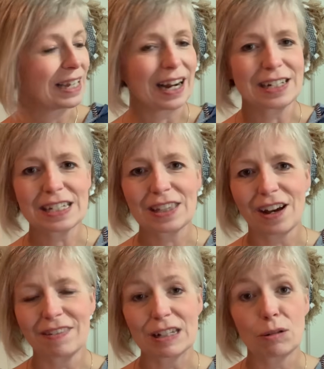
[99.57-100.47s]
I just
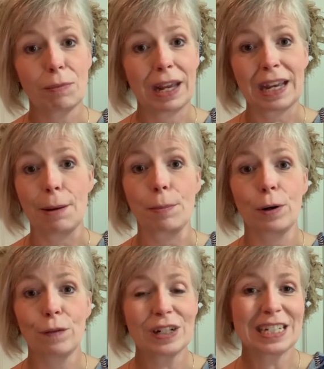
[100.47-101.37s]
thought this would make a
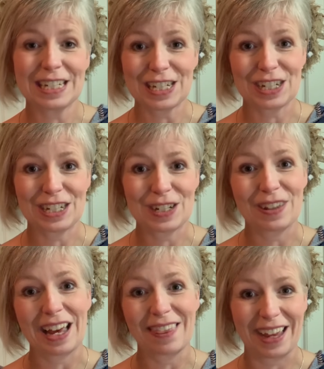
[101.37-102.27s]
perfect addition to
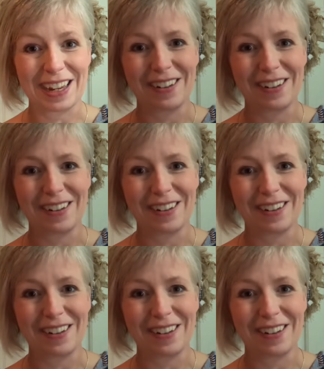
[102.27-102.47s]
that thank you